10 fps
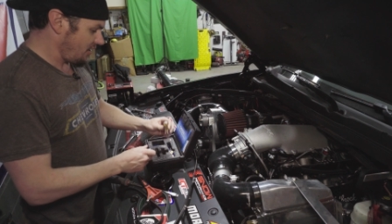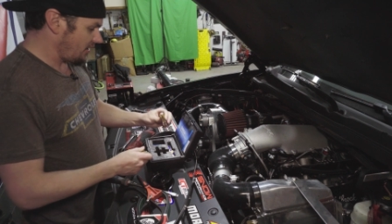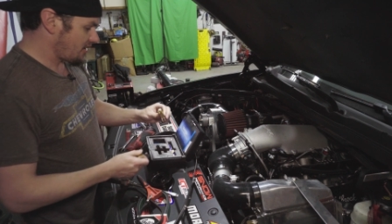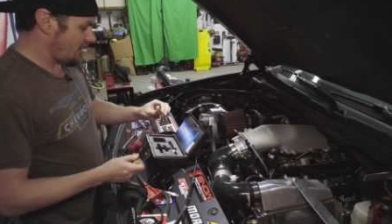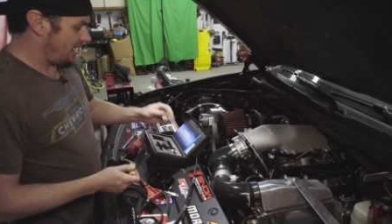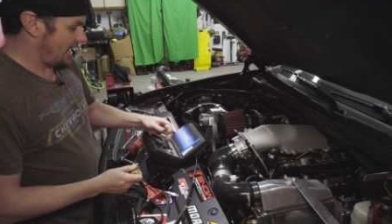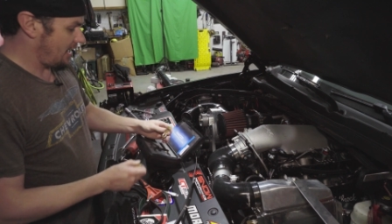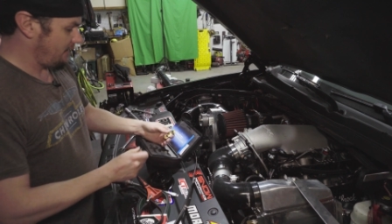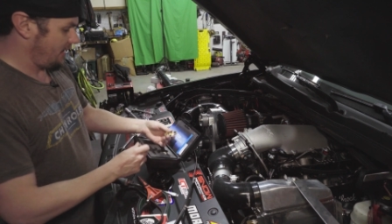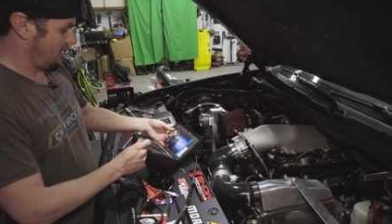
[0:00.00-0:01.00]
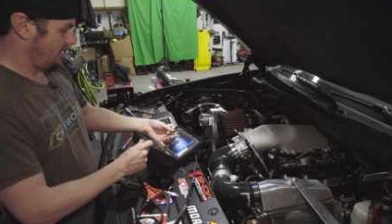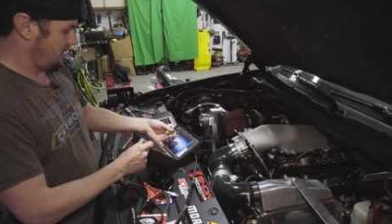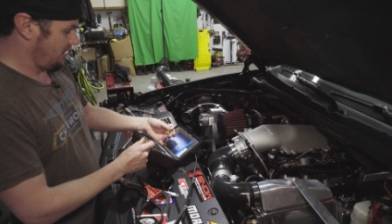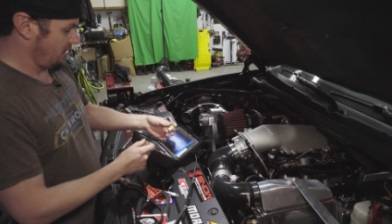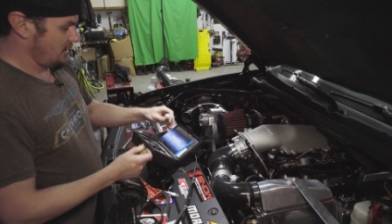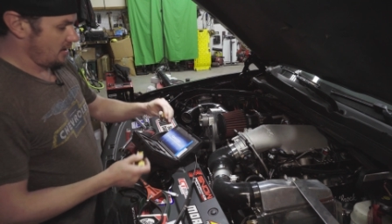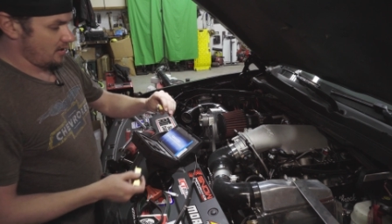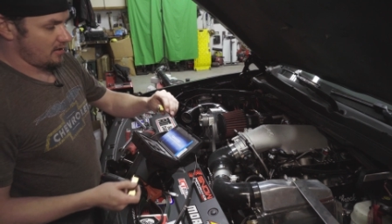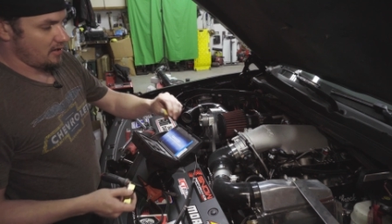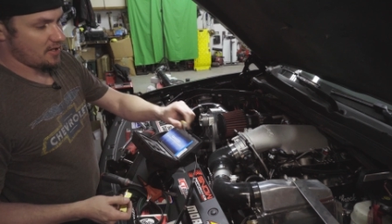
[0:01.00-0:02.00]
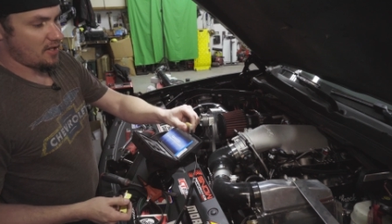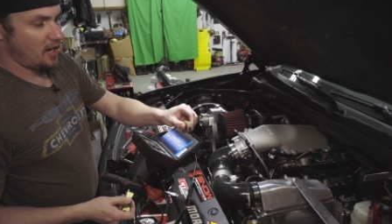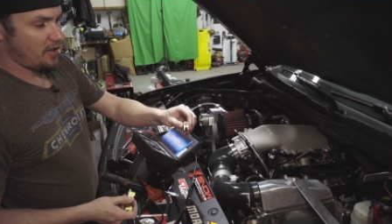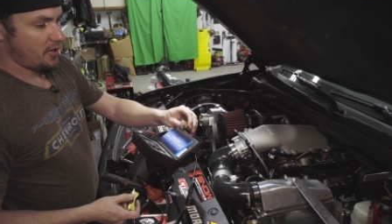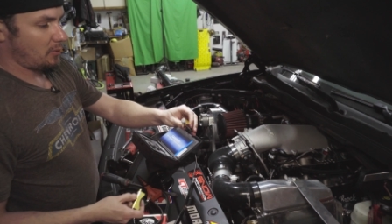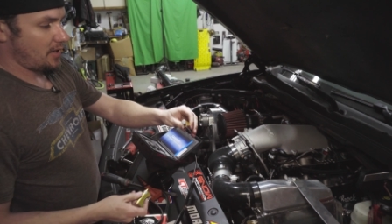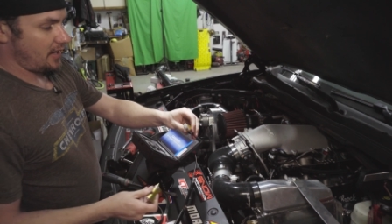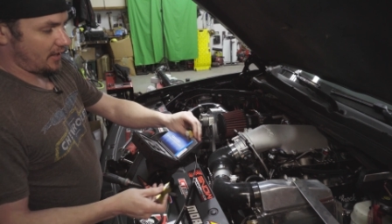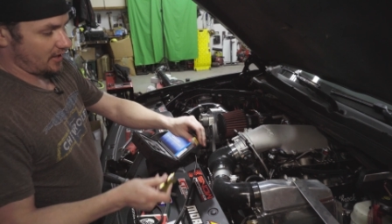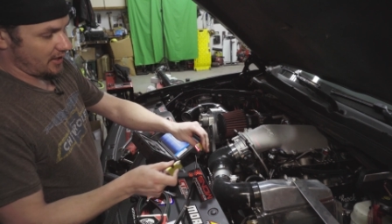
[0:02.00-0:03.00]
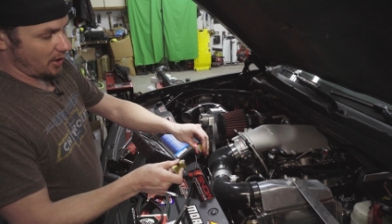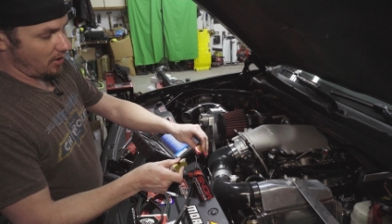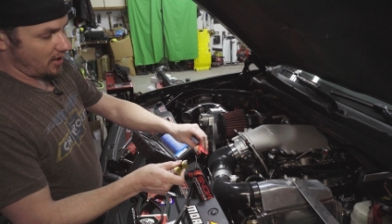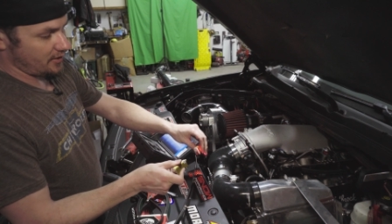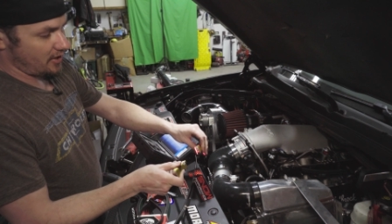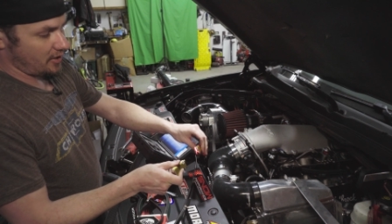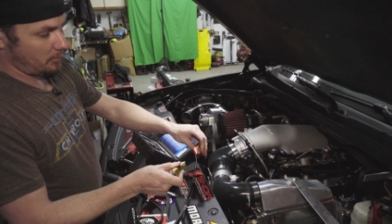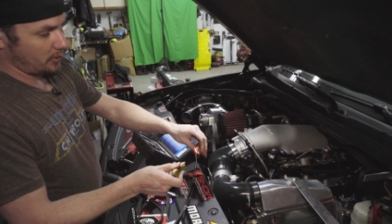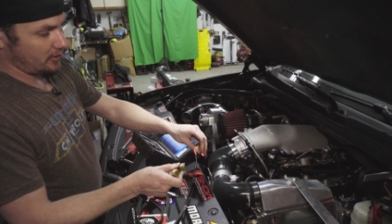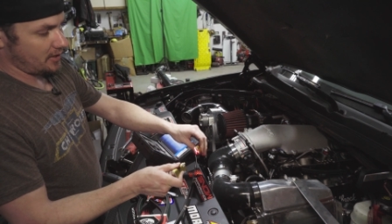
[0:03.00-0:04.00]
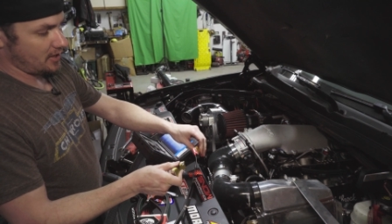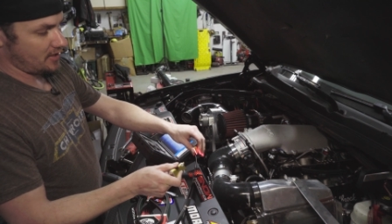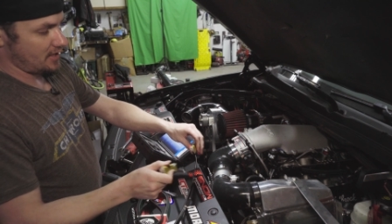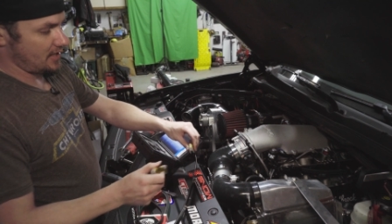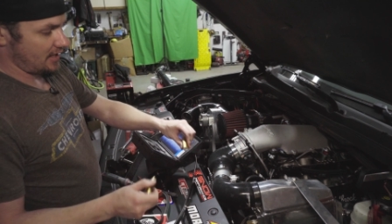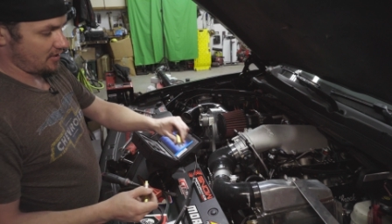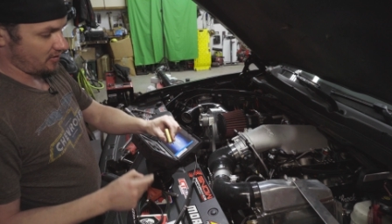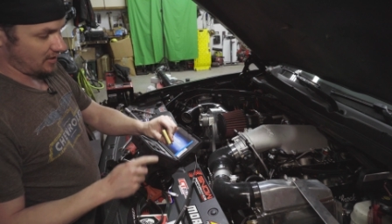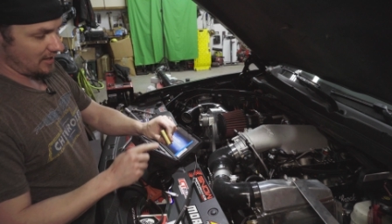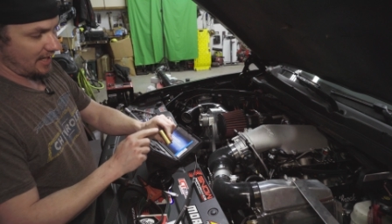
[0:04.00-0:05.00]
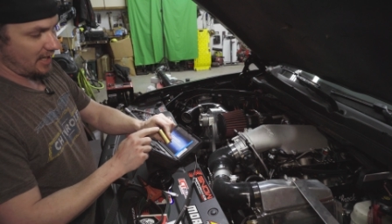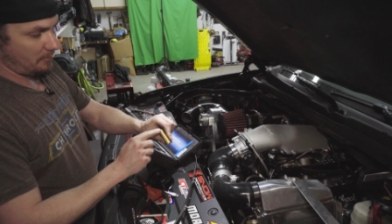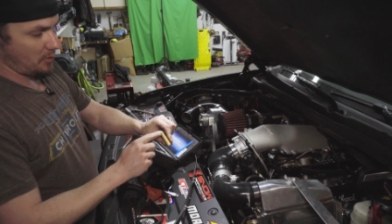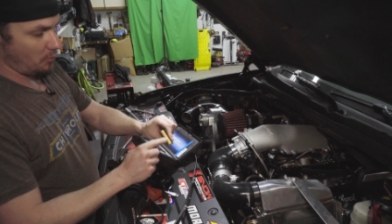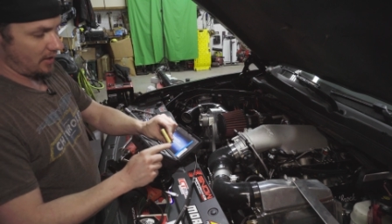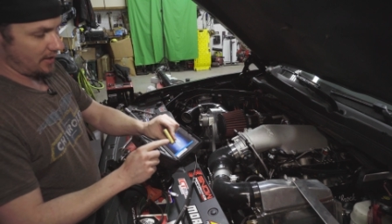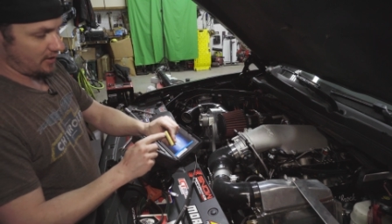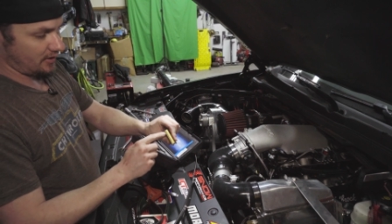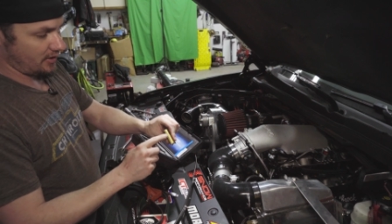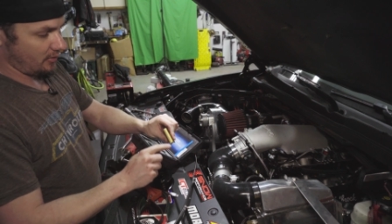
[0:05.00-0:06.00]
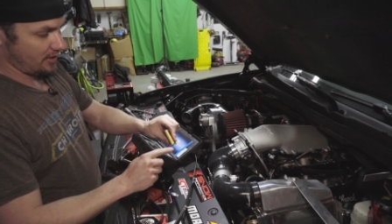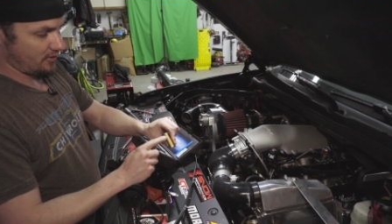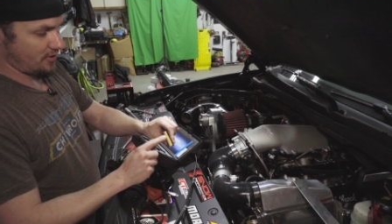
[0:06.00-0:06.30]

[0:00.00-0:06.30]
you also have this other one that can go on your other pulley to see that it's going to line up. You want it going